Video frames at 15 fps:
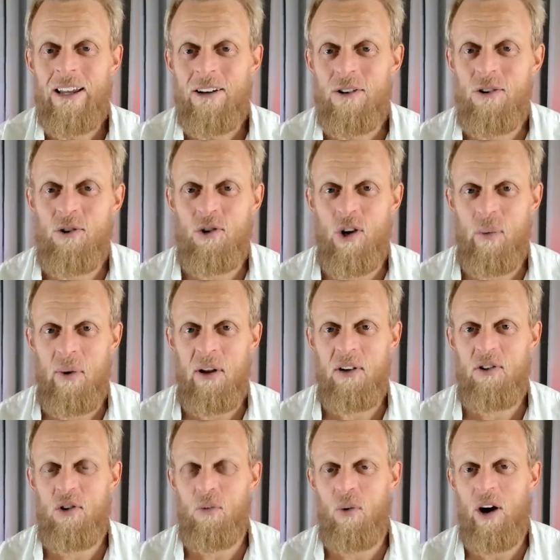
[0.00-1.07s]
contributed
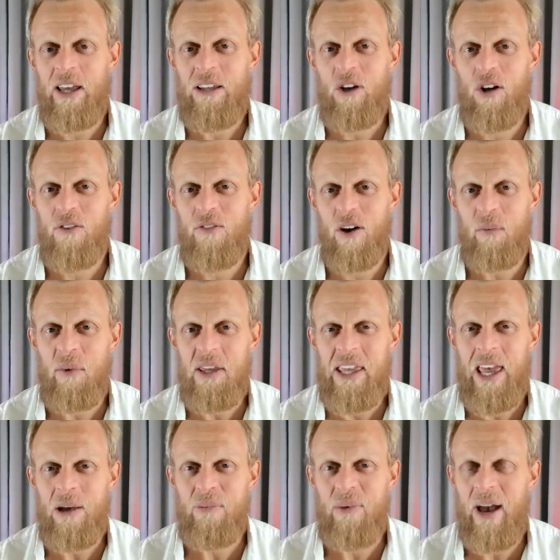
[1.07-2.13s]
to my GoFundMe
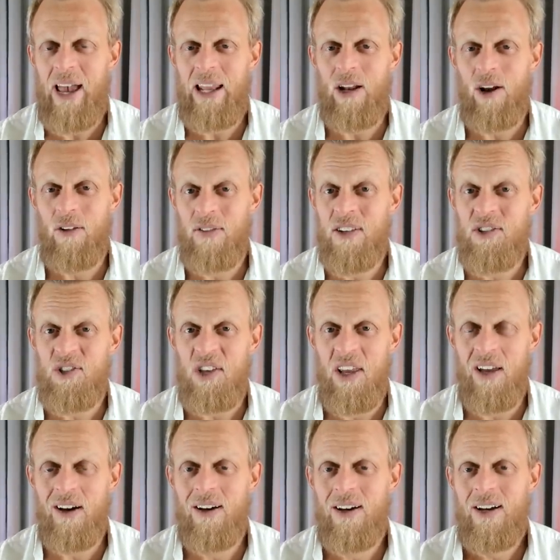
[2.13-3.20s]
campaign this
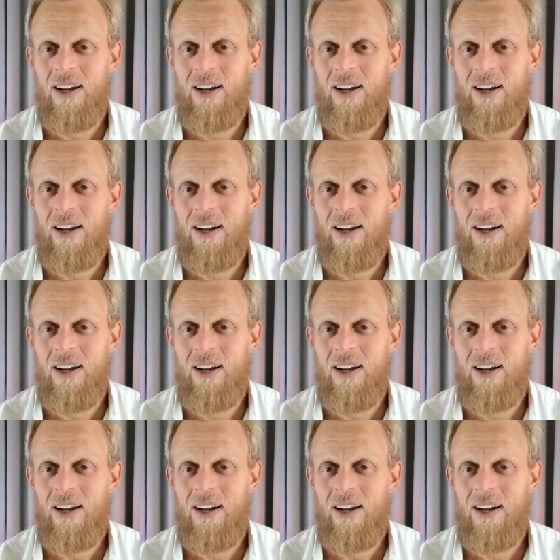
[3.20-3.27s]
year.